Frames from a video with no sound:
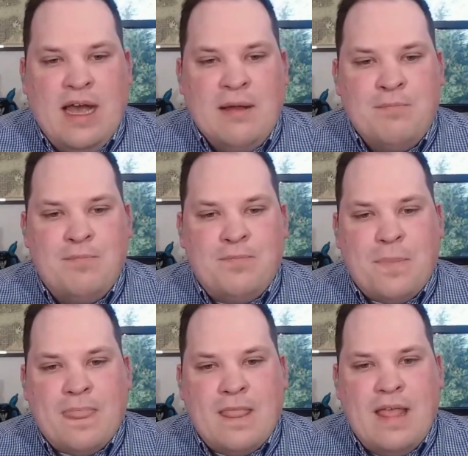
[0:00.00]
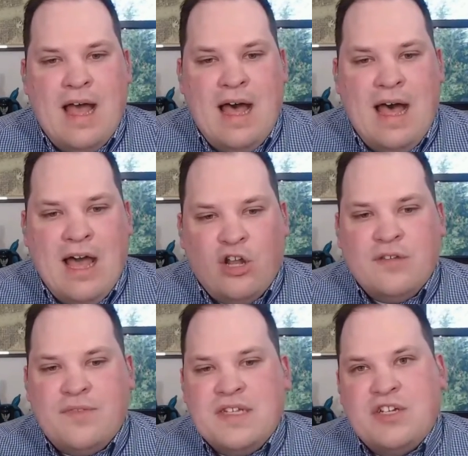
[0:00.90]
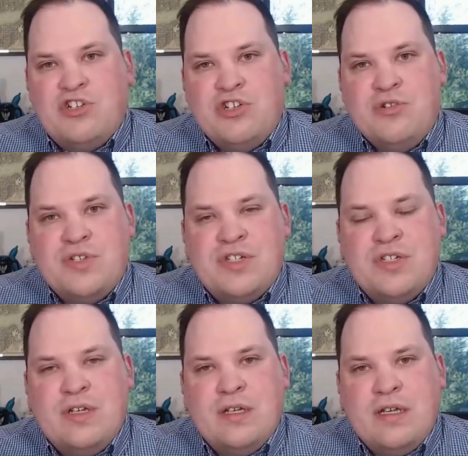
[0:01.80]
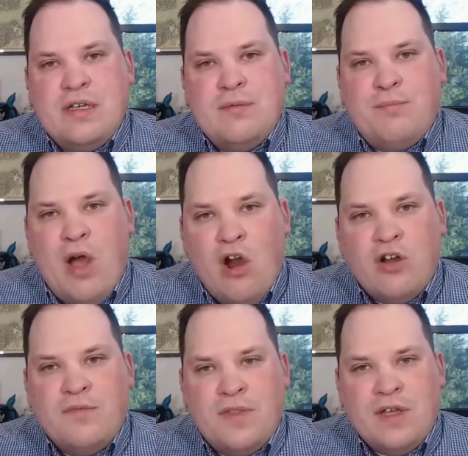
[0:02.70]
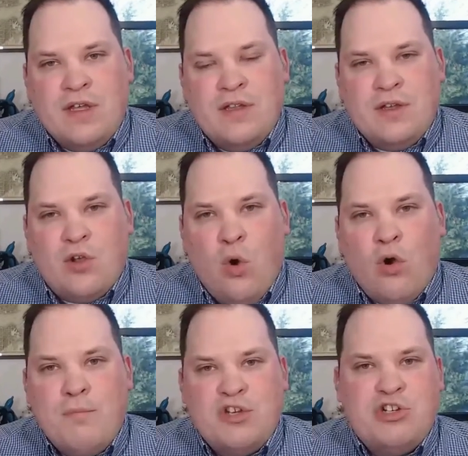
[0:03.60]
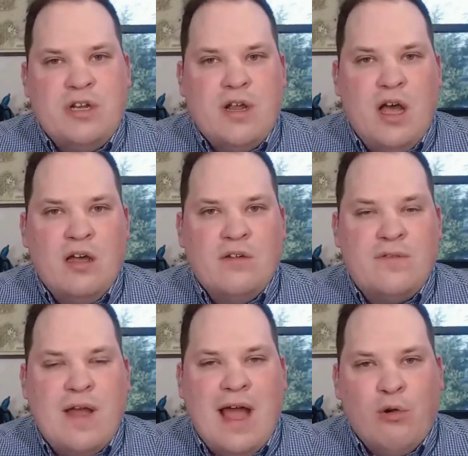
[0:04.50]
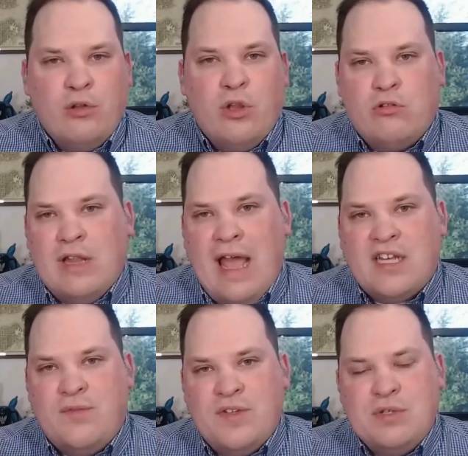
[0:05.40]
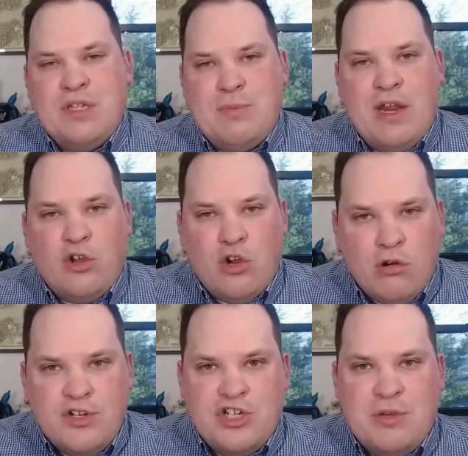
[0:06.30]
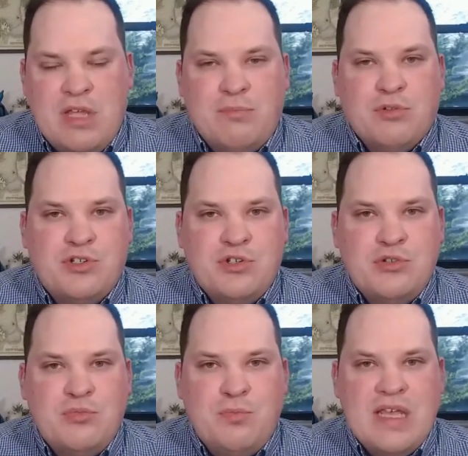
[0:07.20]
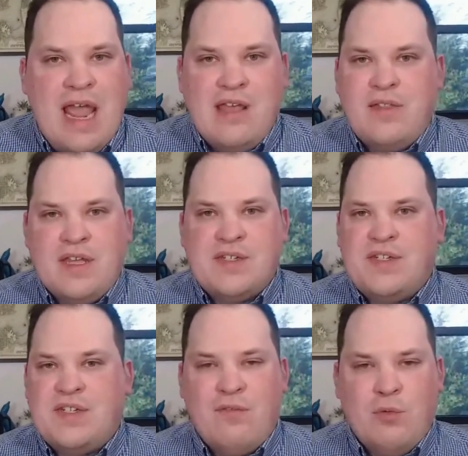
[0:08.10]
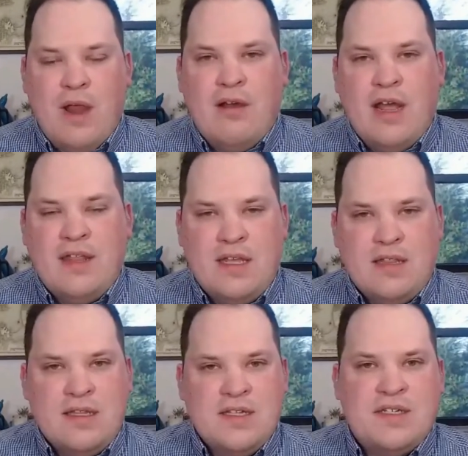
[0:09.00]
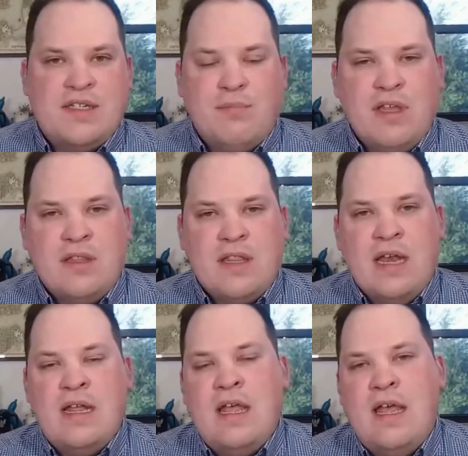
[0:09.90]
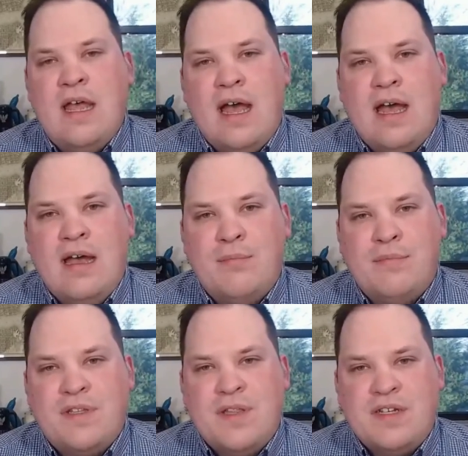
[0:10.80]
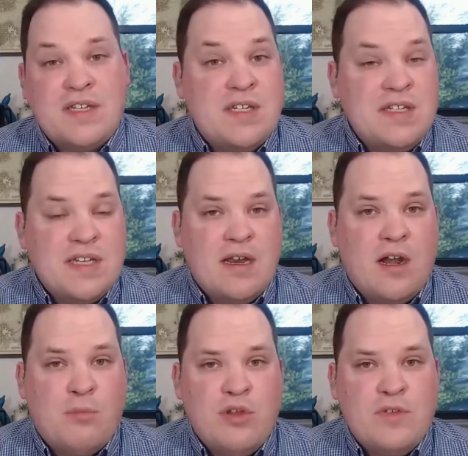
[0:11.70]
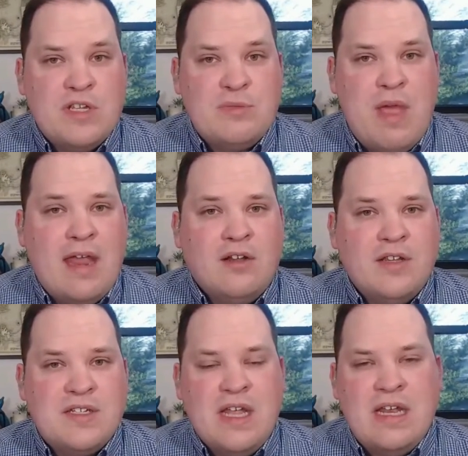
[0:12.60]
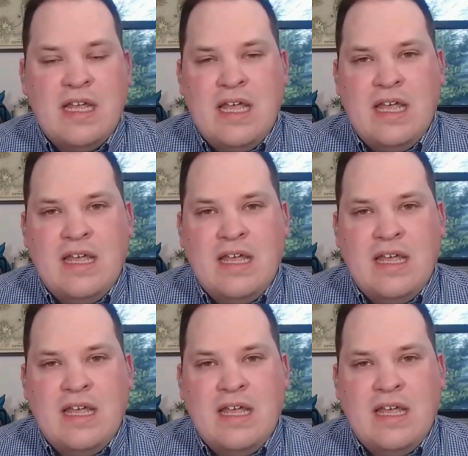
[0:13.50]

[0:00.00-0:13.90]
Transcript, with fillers: Um, on all of these issues, part of the, the core mission of our local activism has been encouraging people to be atheists everywhere. And I think that this is something that um, that Dusty said in our previous panel is that